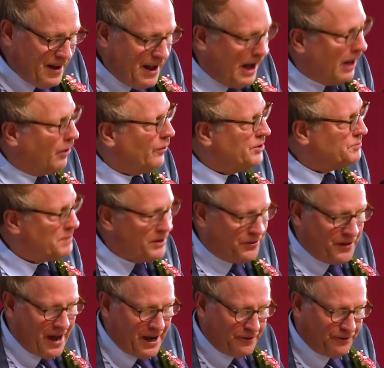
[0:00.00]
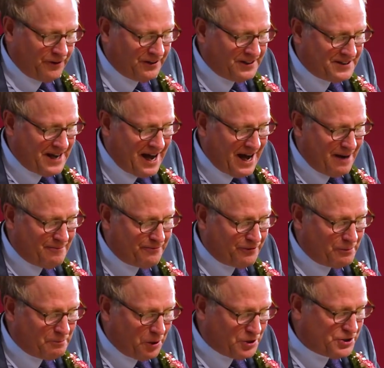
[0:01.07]
I'll always be thankful to Tom for
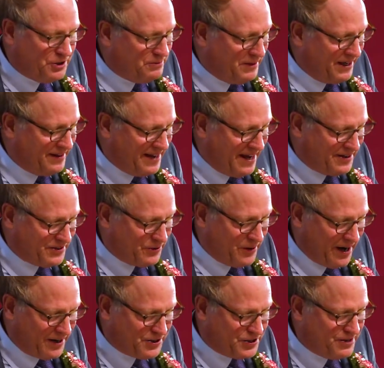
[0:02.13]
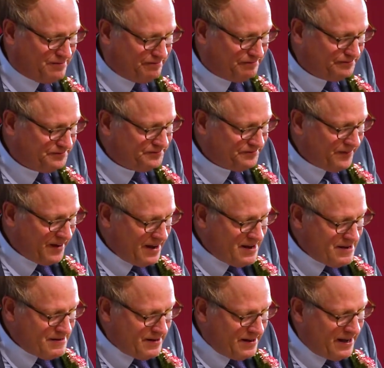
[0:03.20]
pushing me in that direction.
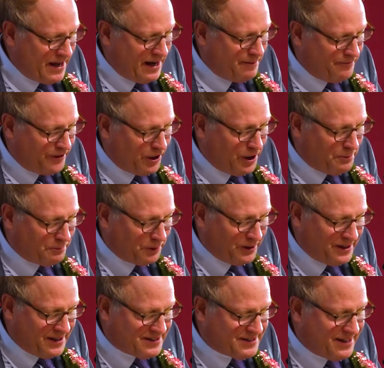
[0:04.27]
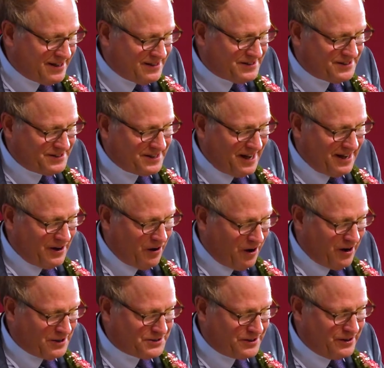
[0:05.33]
And I'm very pleased that his son,
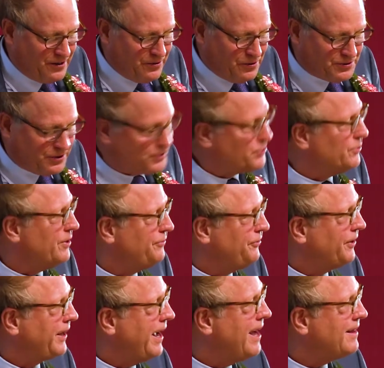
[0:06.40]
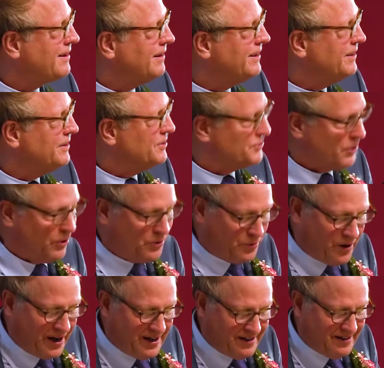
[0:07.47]
Austin, who's a terrific athlete in his own
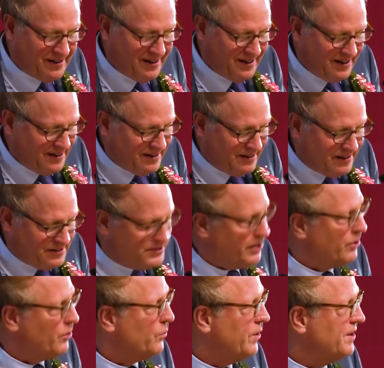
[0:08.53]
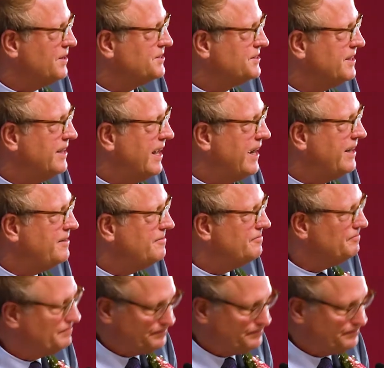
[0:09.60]
right, is here with us tonight.